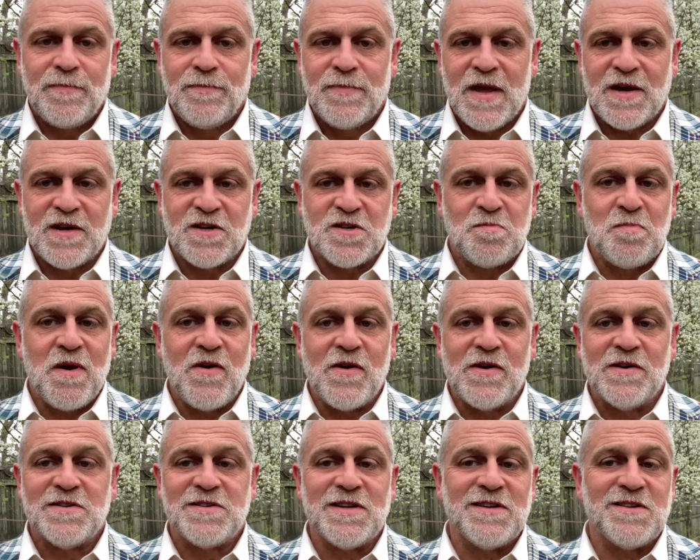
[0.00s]

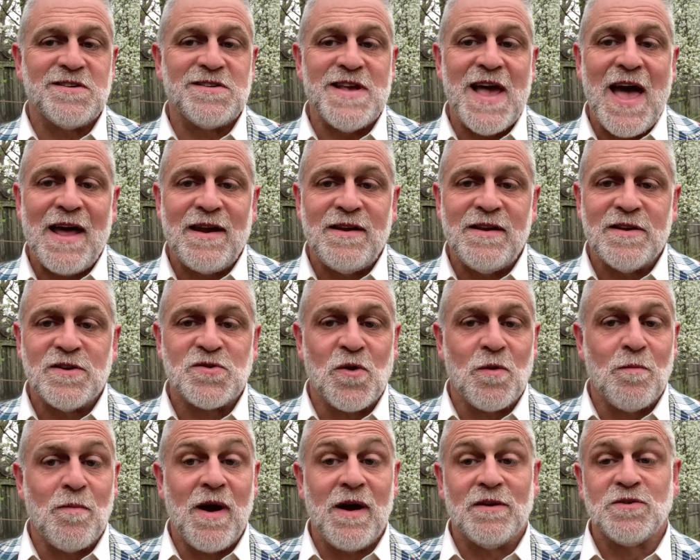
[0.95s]
experiencing sadness or
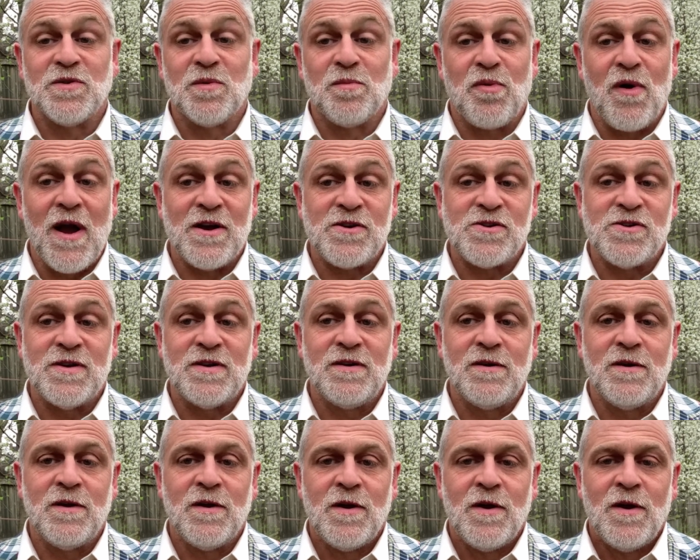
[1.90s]
mild depression,
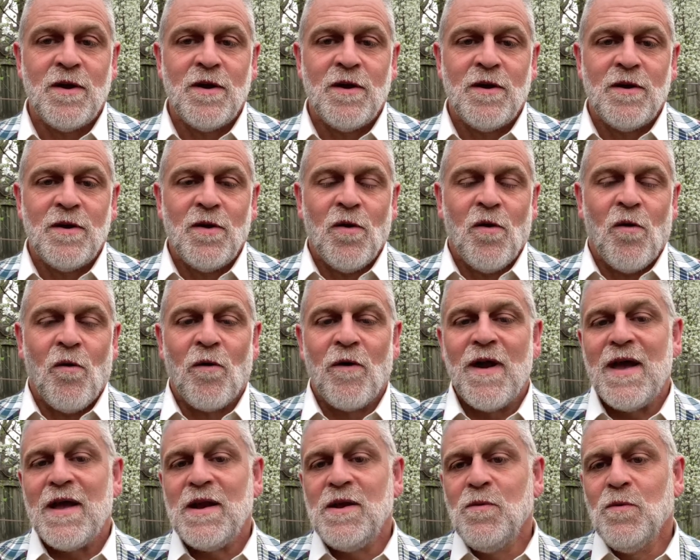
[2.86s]
or
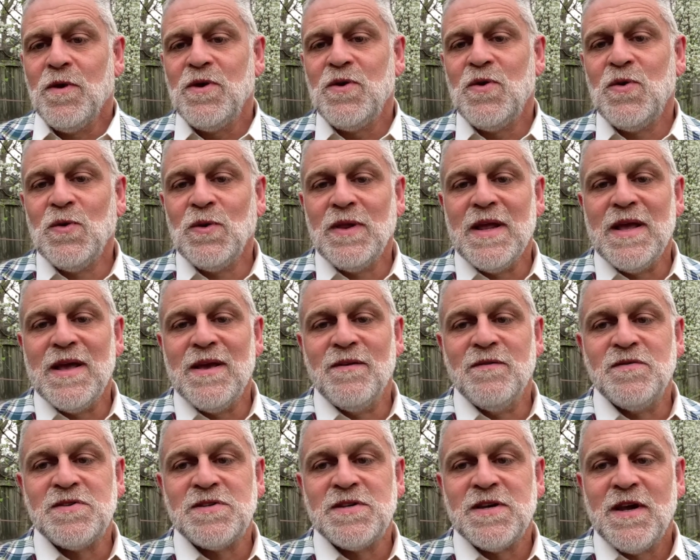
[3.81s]
anyone who
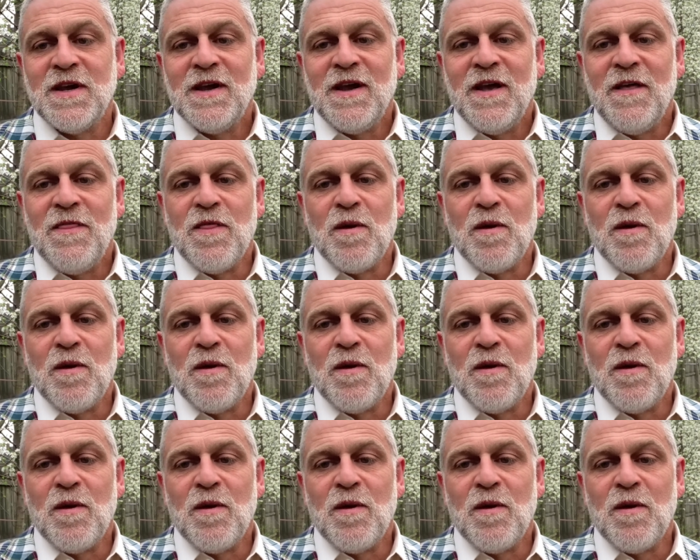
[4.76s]
lives in the